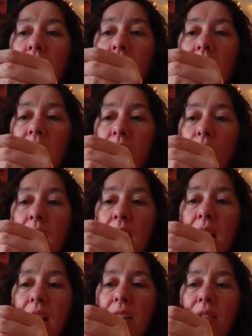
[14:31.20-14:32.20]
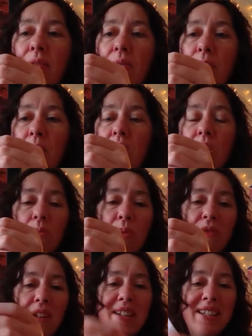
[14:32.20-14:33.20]
a square, which
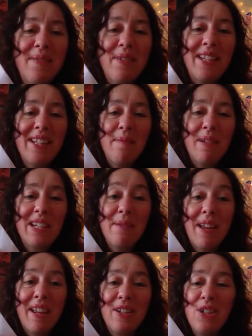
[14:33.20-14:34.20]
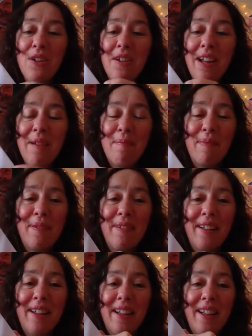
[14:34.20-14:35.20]
we've done something similar to make a tulip
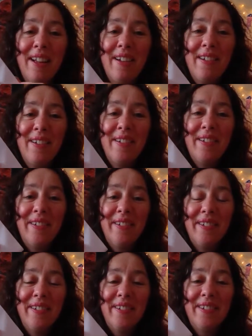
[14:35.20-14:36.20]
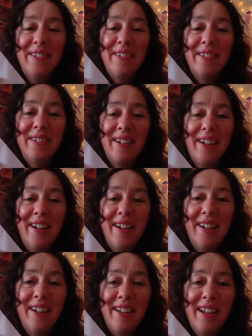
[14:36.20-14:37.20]
or
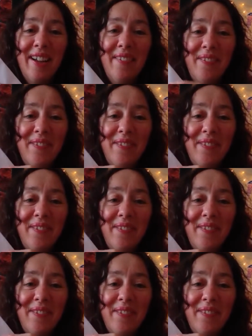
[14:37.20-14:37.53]
uh, yeah.